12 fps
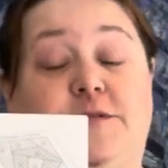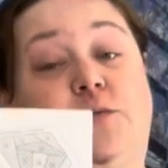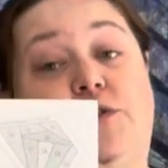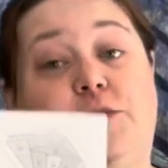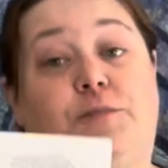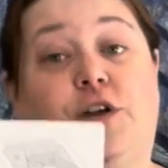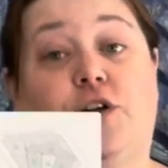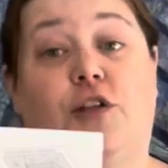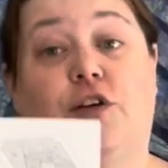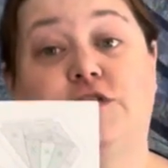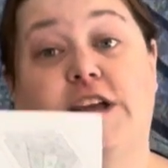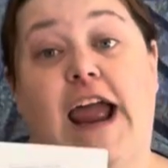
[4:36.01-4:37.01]
And when you put all
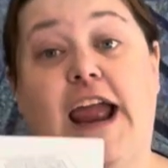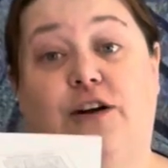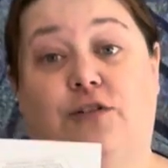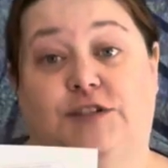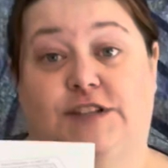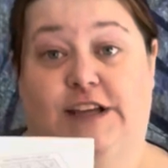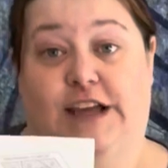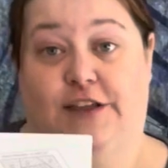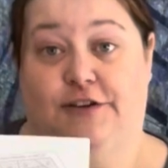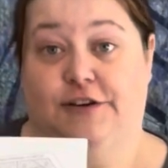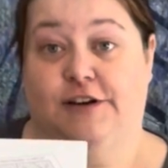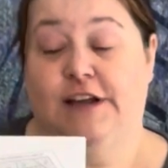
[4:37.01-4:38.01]
those angles
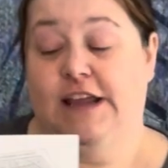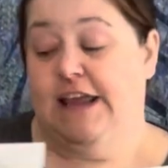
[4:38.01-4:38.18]
together,